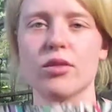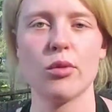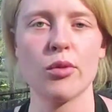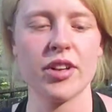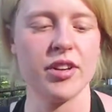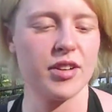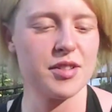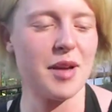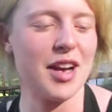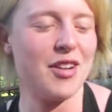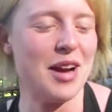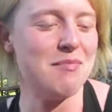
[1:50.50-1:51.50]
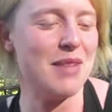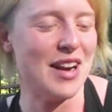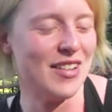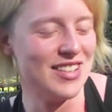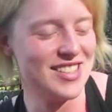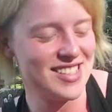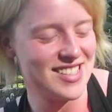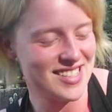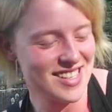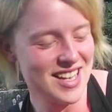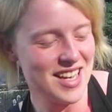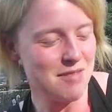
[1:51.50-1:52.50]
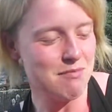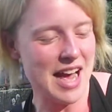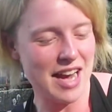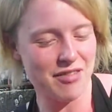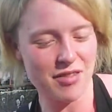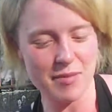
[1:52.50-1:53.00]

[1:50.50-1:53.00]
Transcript: Lord, here comes my grandparents back from